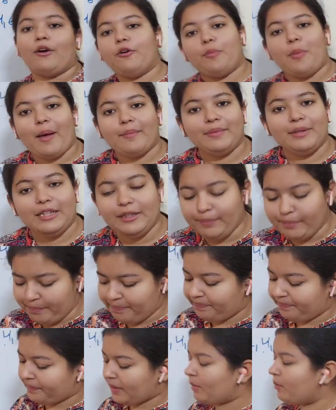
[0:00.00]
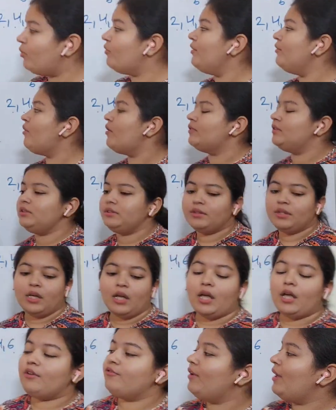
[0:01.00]
I am clear. Moving forward,
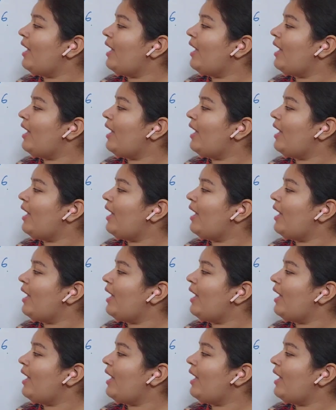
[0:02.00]
we